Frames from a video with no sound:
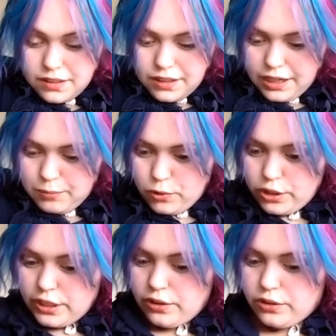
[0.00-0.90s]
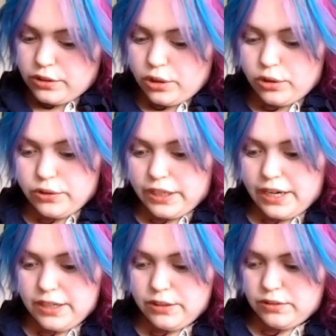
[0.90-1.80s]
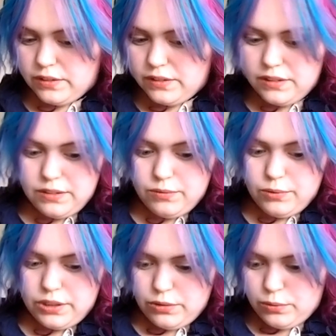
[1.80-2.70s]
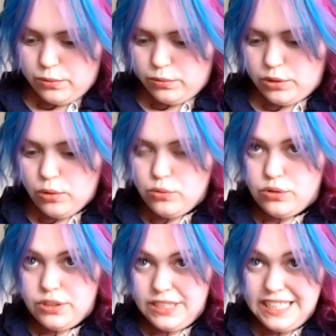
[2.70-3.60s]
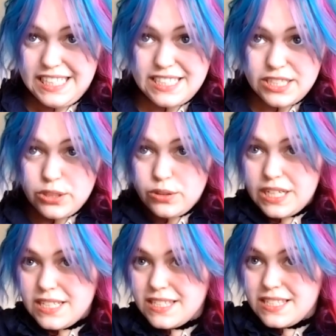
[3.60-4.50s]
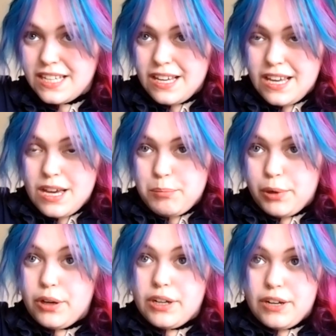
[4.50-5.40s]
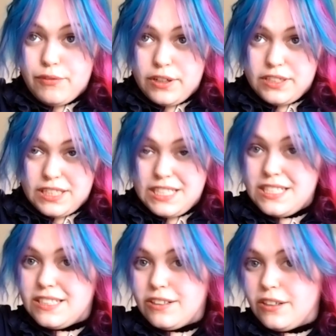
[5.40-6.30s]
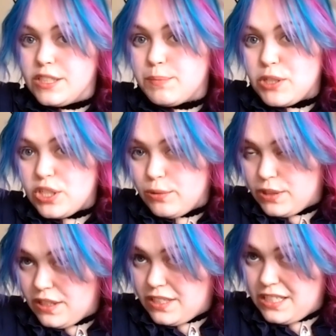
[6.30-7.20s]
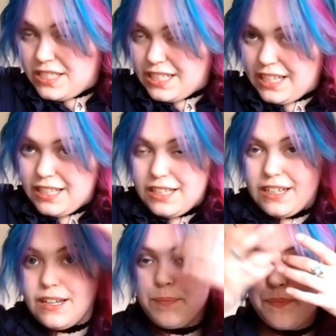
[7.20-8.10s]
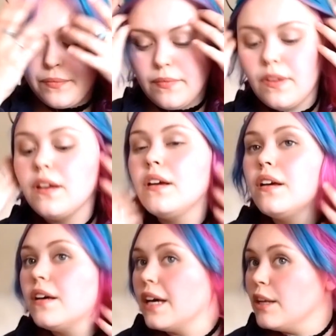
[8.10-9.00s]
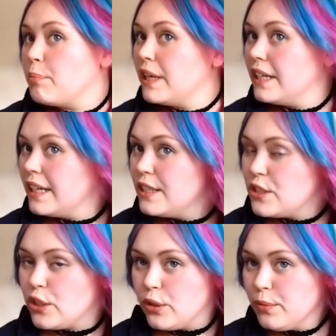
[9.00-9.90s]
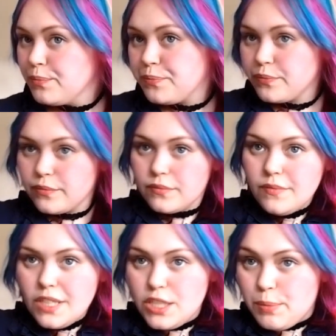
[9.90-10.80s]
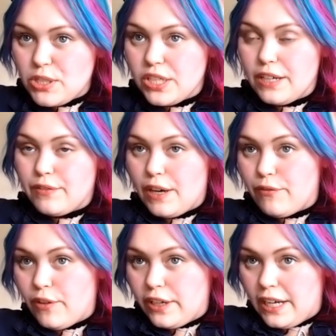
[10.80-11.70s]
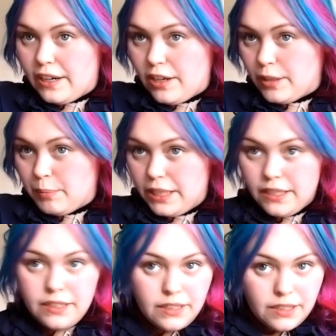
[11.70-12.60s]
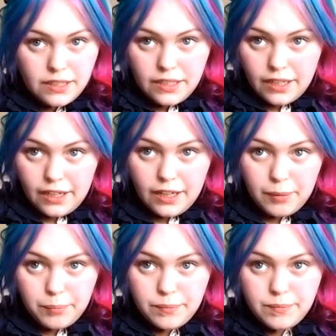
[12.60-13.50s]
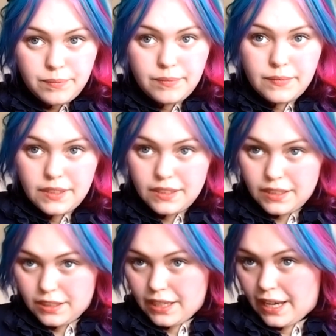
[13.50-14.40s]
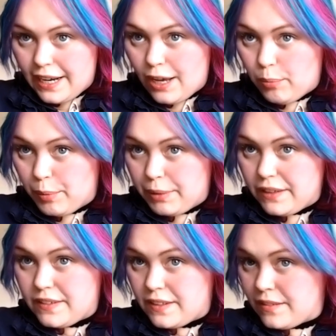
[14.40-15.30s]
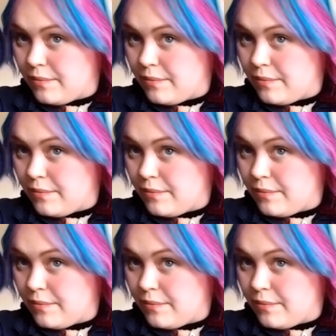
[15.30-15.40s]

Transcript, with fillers: I'm working on curled hair. You you don't need to do this, but I find it easier, especially with the teasing and the and the pinning into, especially if you have fine hair like me. Um, it can help a bit.